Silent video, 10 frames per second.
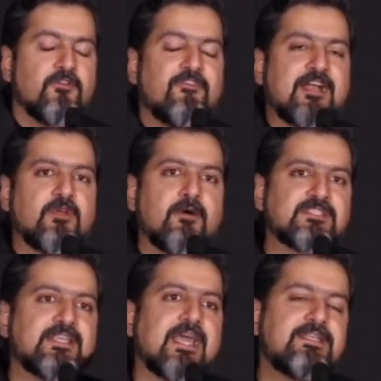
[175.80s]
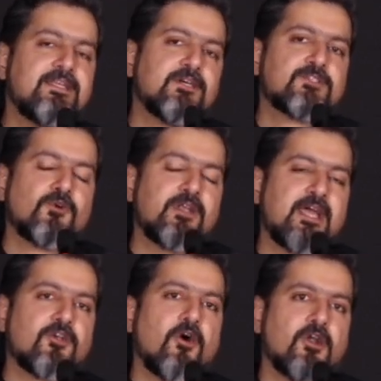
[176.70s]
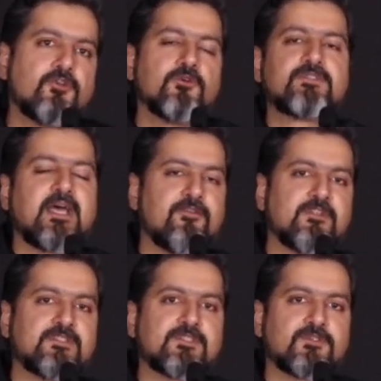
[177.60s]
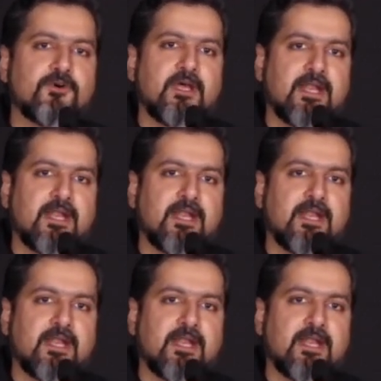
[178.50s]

In fact, when I was 19 years old, I had gone to San Francisco